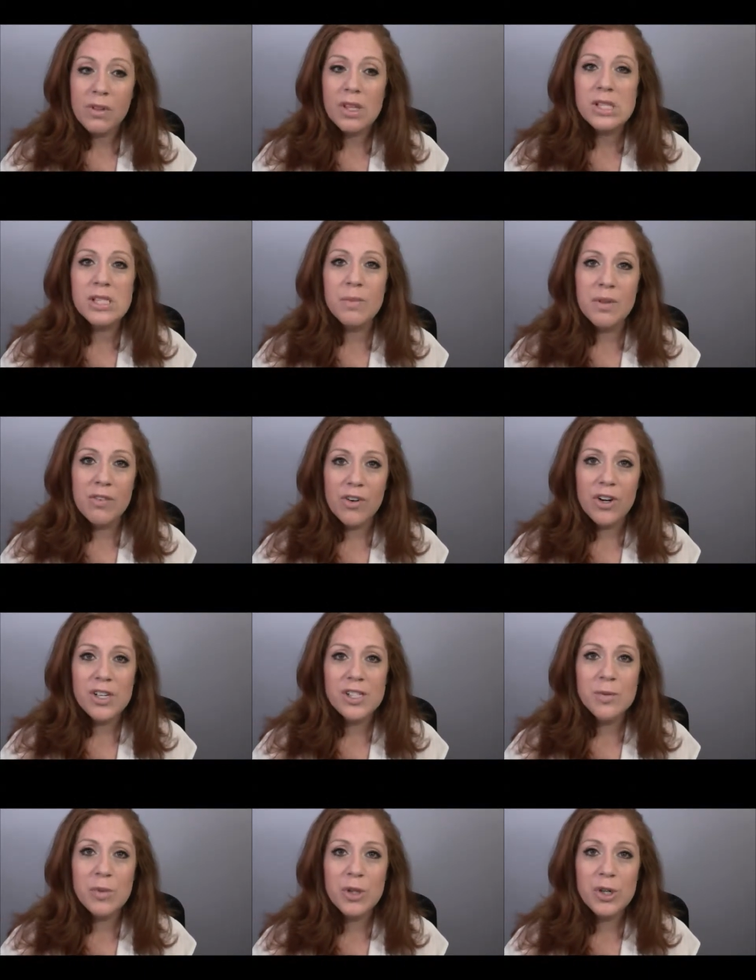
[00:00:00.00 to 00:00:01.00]
something very
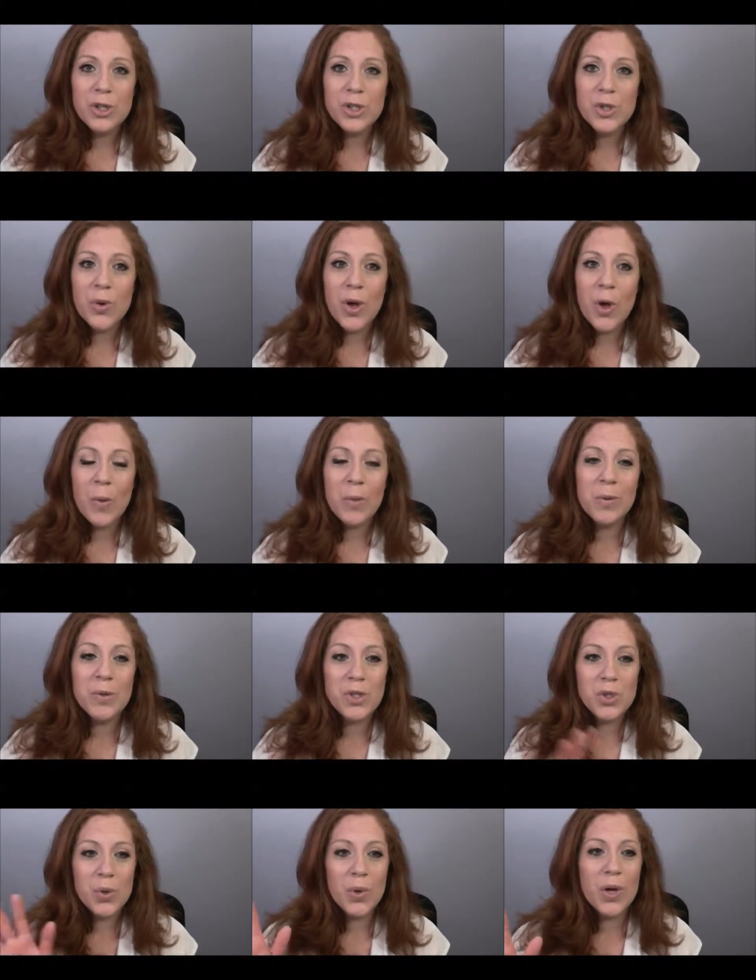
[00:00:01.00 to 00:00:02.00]
similar. So I hope you
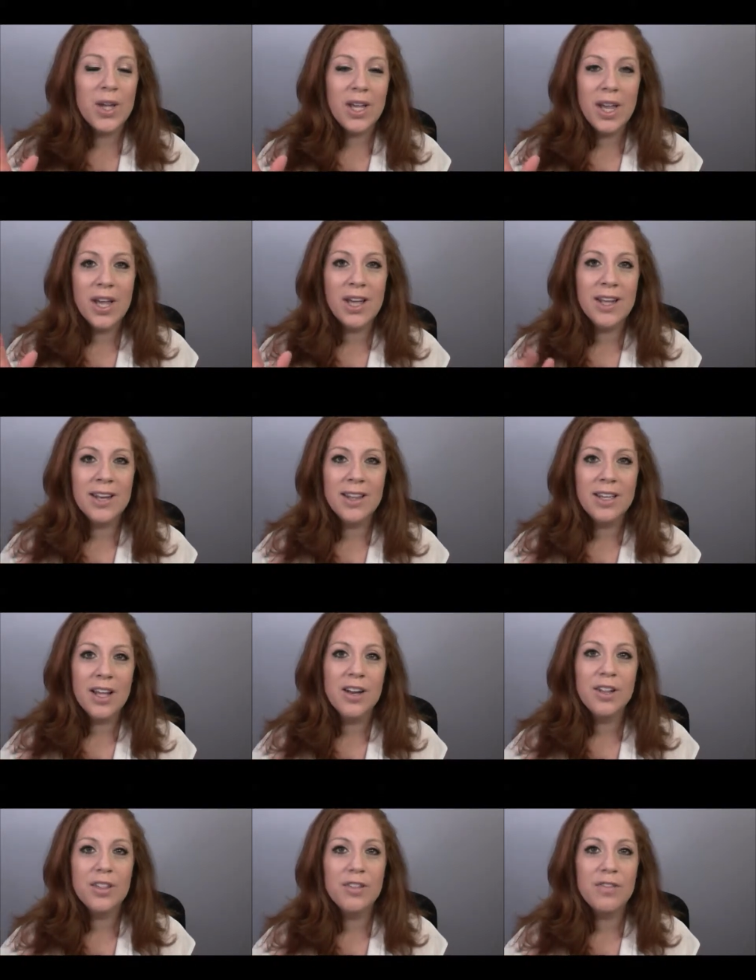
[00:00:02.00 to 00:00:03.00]
enjoy and the
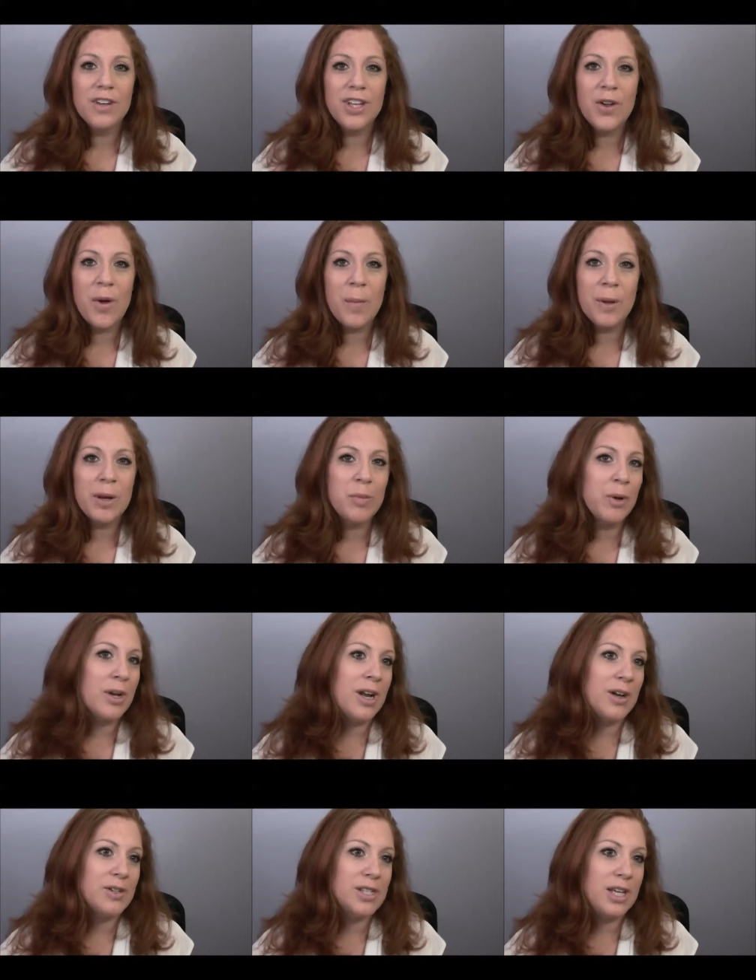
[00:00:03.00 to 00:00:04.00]
end of the video I'm going to put an
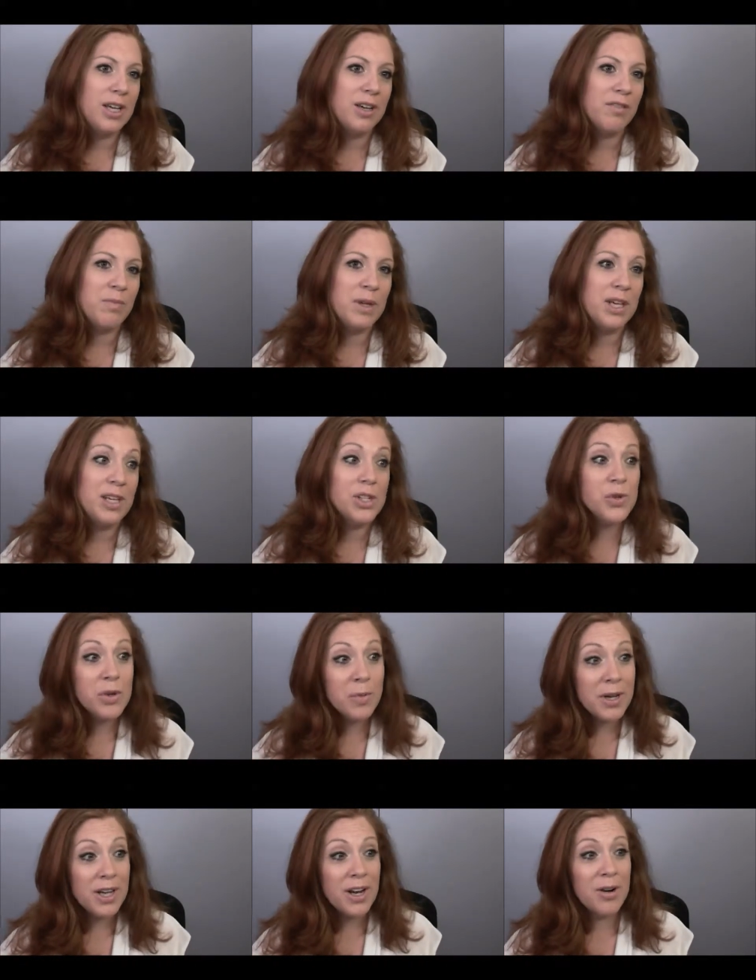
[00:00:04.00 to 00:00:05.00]
outtake of me doing
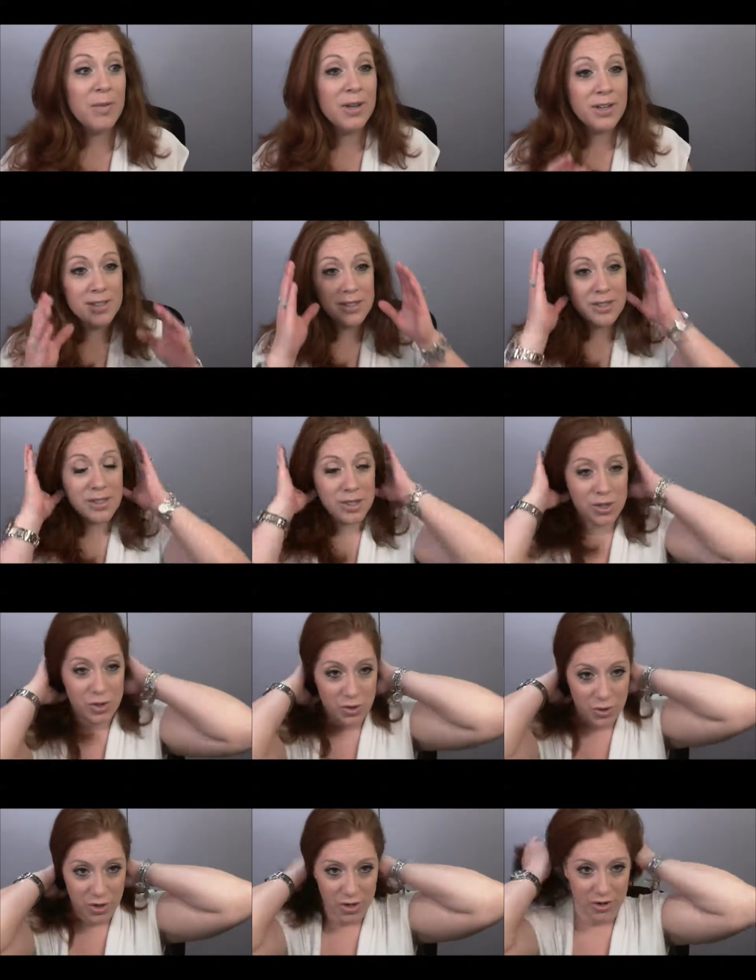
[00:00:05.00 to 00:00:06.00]
my hair because the
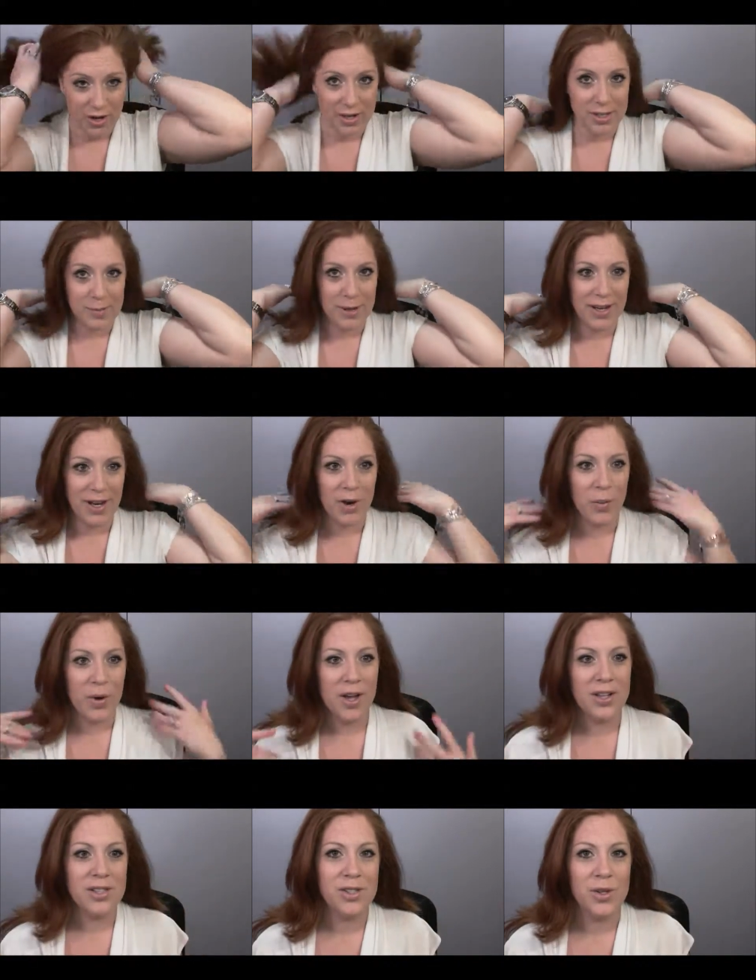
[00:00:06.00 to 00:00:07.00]
tutorial has my hair
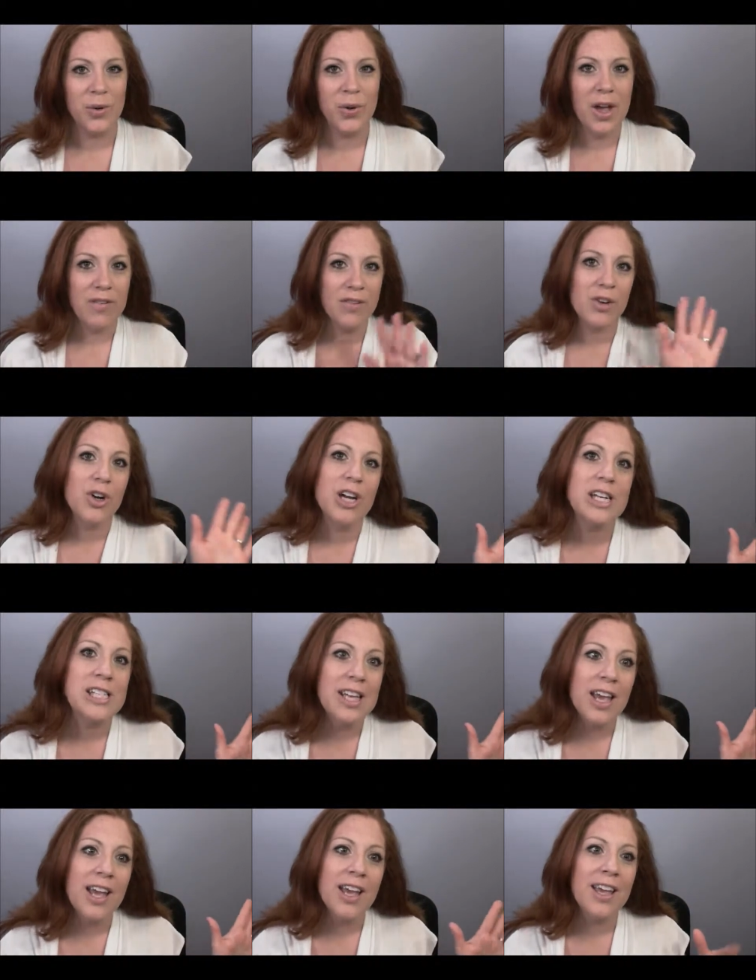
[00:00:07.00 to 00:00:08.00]
wet. So have a great
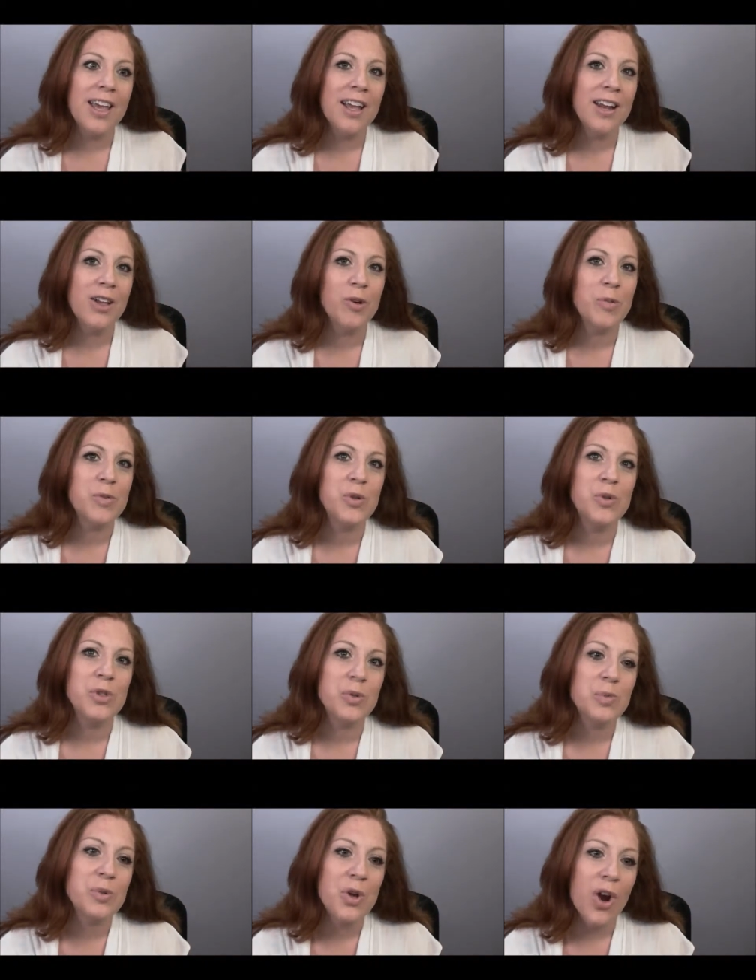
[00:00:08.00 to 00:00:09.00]
day and I hope you
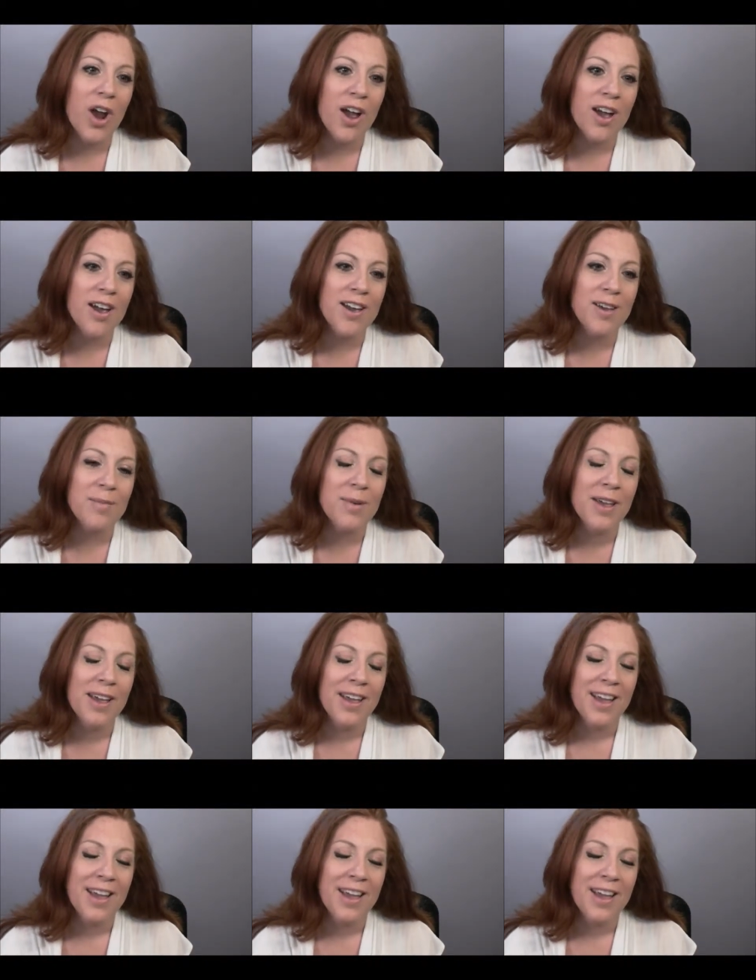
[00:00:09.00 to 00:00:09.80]
subscribe.